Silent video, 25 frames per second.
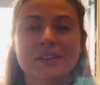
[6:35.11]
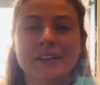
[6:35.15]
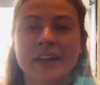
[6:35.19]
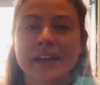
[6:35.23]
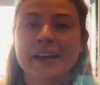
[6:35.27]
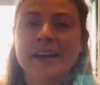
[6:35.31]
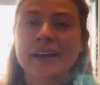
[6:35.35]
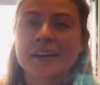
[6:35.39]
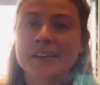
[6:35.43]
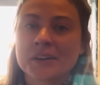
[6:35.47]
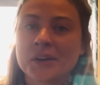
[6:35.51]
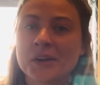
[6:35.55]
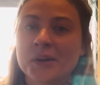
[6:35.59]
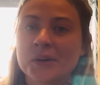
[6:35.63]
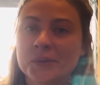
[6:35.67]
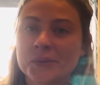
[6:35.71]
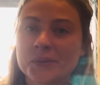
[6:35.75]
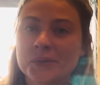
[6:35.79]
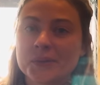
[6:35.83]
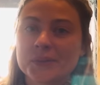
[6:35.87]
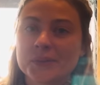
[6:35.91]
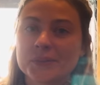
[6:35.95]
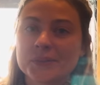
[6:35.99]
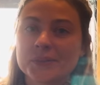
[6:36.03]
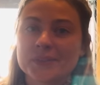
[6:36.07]
Like, I know
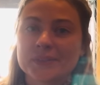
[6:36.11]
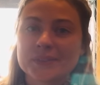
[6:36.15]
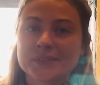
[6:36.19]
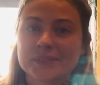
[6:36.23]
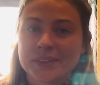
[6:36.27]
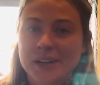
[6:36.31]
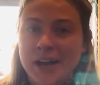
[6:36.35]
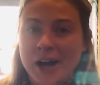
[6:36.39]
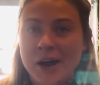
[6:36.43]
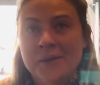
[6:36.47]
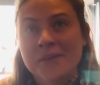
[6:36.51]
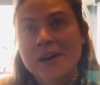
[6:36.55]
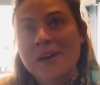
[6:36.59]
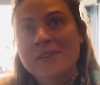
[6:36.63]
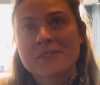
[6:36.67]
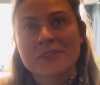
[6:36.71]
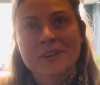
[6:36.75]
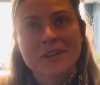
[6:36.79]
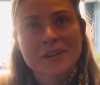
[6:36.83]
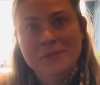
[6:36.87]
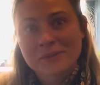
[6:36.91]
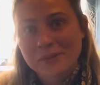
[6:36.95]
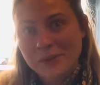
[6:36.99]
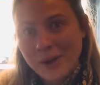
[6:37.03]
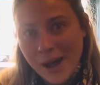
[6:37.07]
however
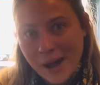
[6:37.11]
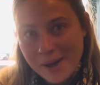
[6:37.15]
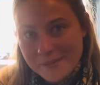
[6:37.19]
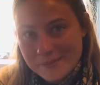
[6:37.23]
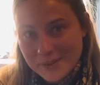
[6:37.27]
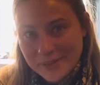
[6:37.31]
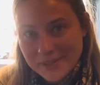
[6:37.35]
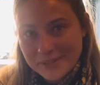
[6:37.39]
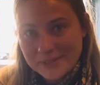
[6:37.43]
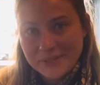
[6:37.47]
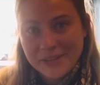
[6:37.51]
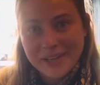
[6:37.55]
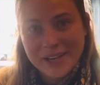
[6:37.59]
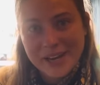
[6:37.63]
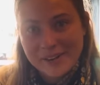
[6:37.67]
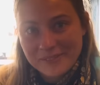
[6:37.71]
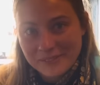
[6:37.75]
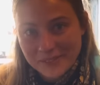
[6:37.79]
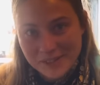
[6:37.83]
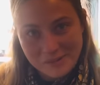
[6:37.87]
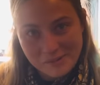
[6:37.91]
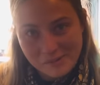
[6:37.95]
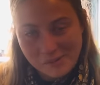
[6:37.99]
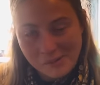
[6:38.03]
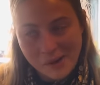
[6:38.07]
it will happen,
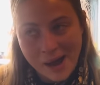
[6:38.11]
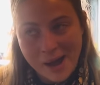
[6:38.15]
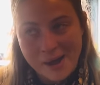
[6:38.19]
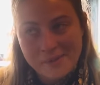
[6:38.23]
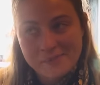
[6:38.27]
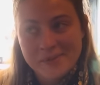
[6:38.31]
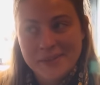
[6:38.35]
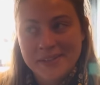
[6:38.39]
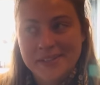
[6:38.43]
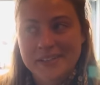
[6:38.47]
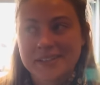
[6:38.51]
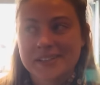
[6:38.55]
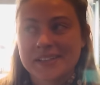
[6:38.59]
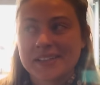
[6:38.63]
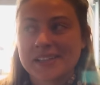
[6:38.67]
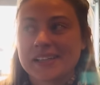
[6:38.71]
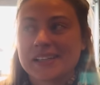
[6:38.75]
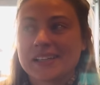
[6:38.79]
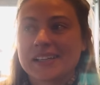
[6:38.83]
whenever it will happen,